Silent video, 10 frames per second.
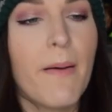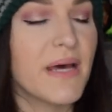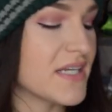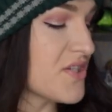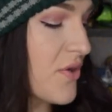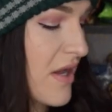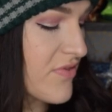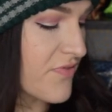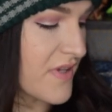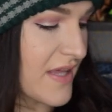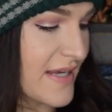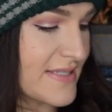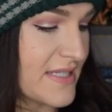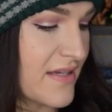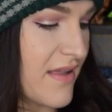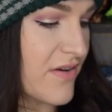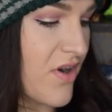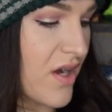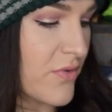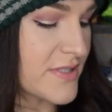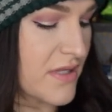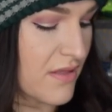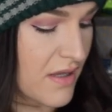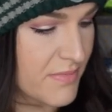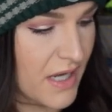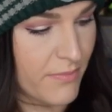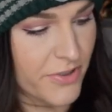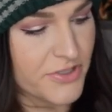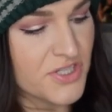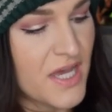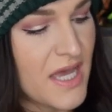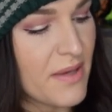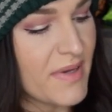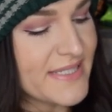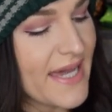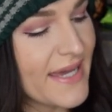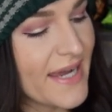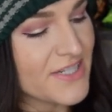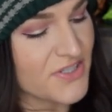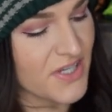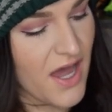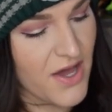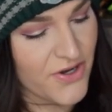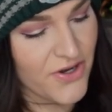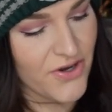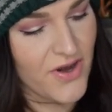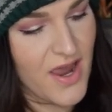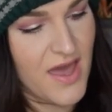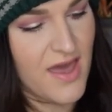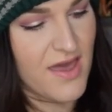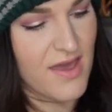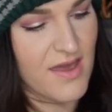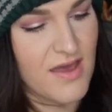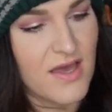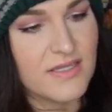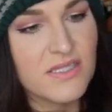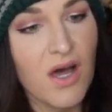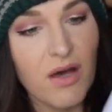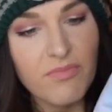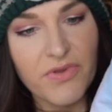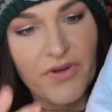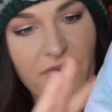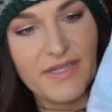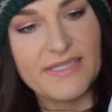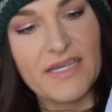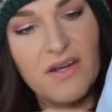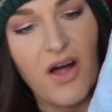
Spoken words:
but I don't ever feel like I see a lot of Hogwarts alumni merch. And my dad actually got her a tumbler that said